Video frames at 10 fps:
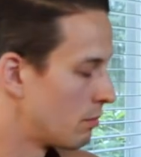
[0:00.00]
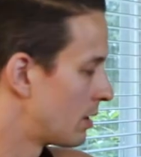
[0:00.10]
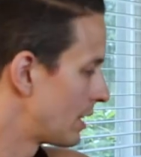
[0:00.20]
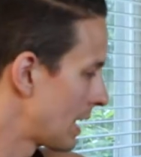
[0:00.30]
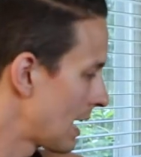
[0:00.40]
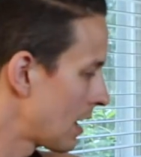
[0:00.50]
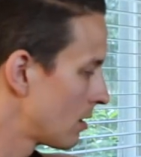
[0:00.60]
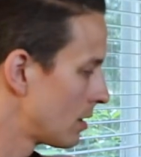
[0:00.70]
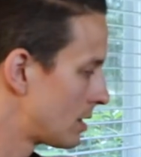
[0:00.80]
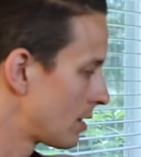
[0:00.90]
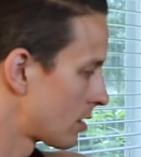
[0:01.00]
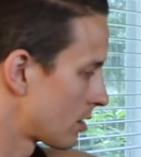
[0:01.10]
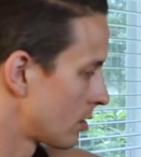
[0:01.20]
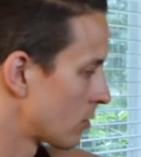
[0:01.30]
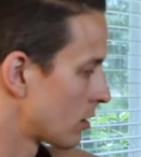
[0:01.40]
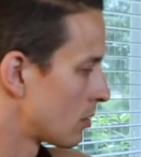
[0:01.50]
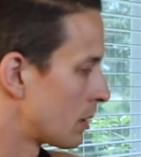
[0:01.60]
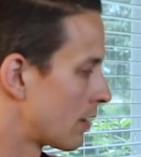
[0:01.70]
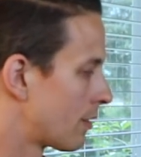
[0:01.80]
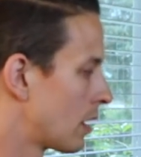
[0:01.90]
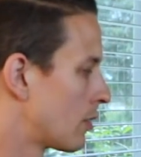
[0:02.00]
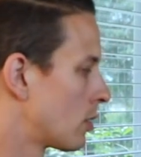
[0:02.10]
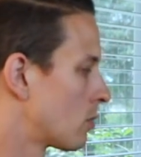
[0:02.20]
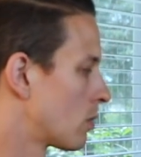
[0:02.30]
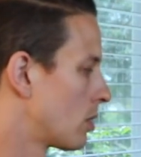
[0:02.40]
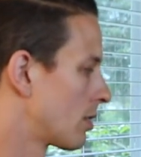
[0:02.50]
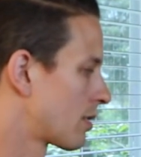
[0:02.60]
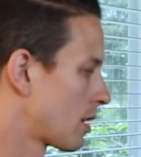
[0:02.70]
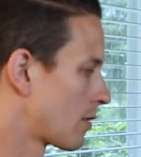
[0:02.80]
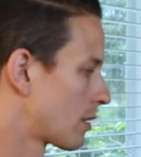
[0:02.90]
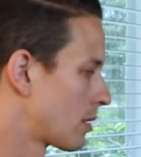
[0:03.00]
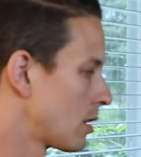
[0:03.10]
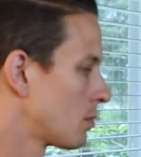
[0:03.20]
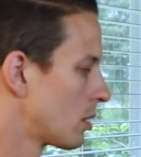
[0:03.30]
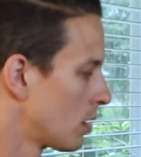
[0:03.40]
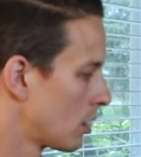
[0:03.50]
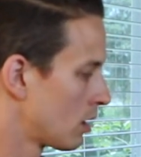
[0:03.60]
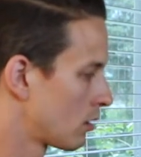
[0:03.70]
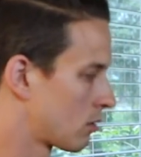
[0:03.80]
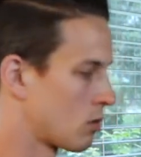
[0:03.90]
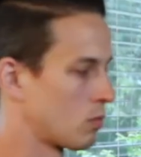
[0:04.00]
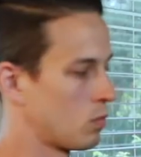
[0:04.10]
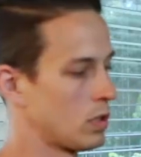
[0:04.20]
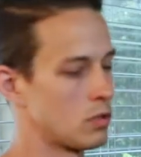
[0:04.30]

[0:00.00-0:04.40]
But now the tea starts to lose a little bit of the flavor. We're on the 7th steep, so we